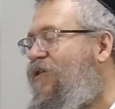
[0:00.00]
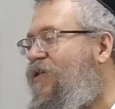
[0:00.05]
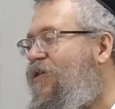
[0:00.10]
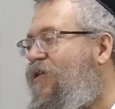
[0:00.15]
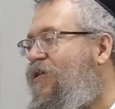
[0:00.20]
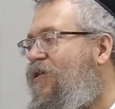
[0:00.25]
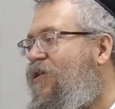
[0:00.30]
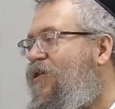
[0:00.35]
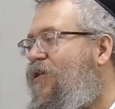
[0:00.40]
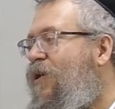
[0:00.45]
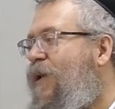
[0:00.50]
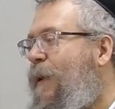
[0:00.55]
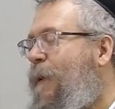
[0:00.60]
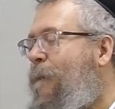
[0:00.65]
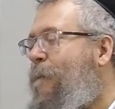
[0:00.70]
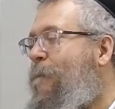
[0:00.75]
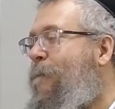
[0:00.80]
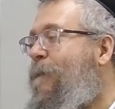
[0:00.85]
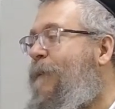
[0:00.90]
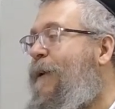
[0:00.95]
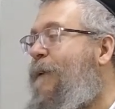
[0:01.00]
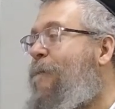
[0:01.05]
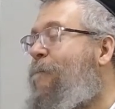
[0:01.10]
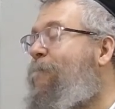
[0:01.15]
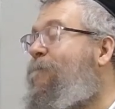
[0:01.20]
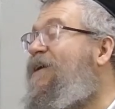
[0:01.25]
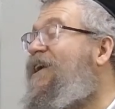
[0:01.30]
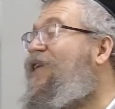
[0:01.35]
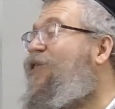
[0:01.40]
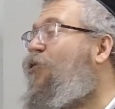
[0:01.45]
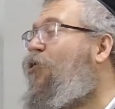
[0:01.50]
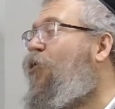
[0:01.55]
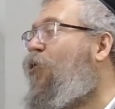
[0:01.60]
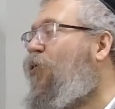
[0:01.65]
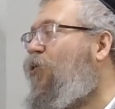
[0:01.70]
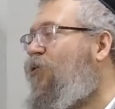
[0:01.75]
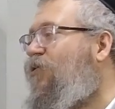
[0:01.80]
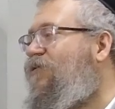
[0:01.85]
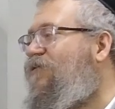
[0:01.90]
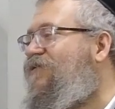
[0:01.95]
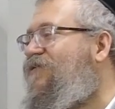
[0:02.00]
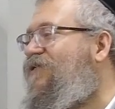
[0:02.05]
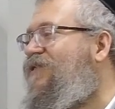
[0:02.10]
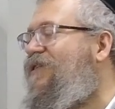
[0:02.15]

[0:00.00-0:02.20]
neshama becomes. But what is it really?